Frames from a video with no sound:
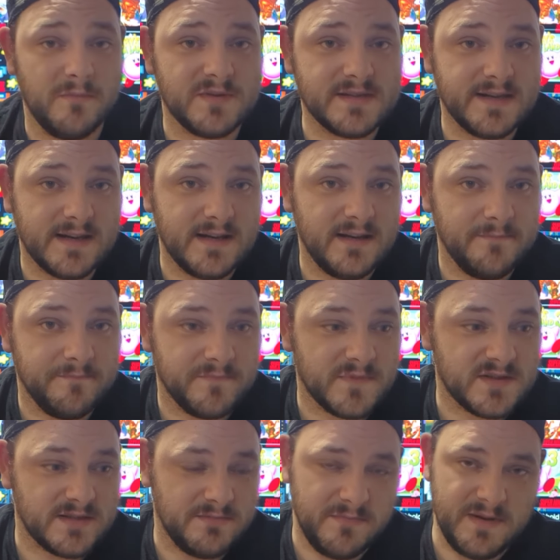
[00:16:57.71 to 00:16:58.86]
particular?
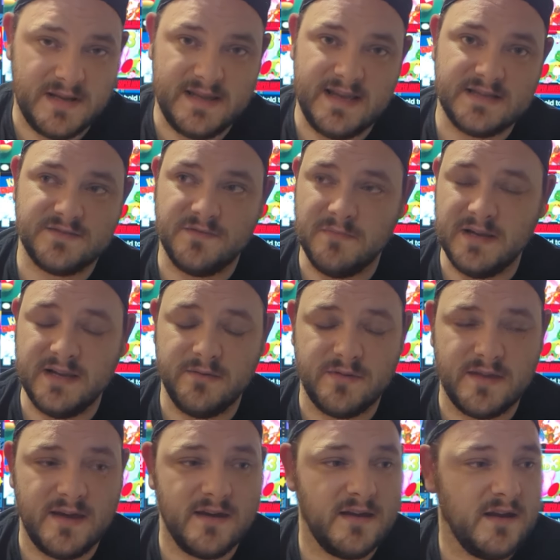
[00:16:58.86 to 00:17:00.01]
Because I'm a bit less familiar with
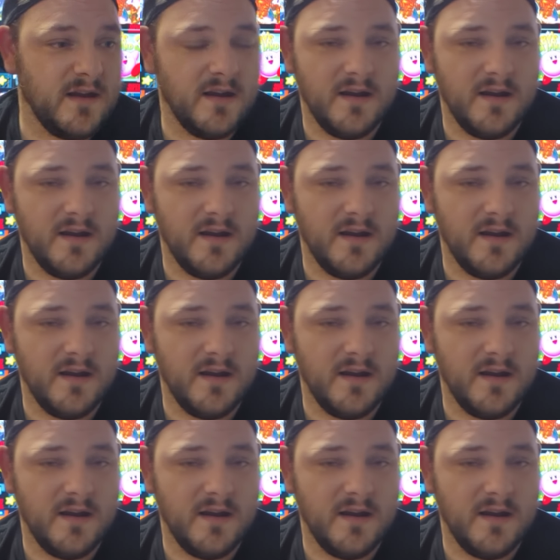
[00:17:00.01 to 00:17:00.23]
that.